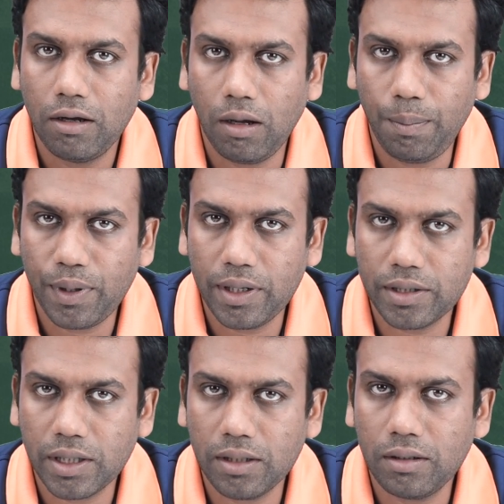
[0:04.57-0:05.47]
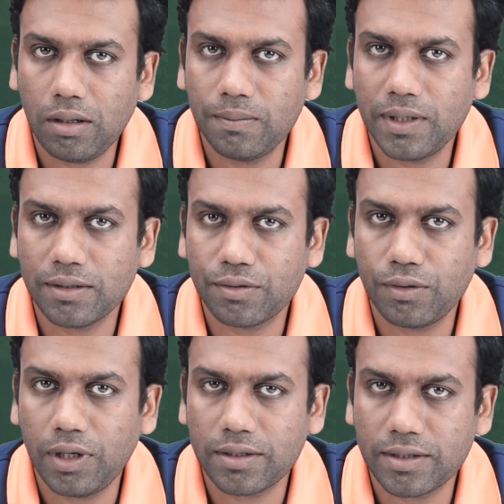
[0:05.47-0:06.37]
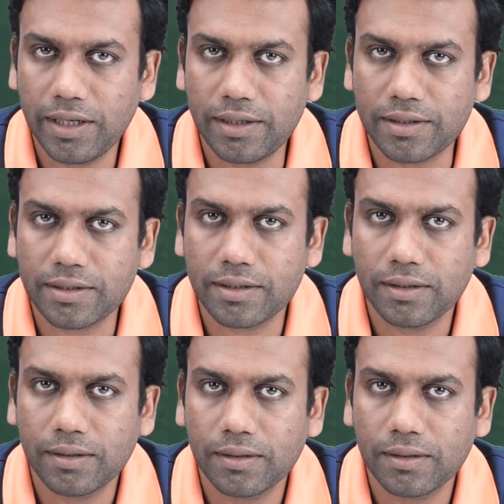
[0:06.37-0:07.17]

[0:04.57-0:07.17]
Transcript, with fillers: operation of the solar cells.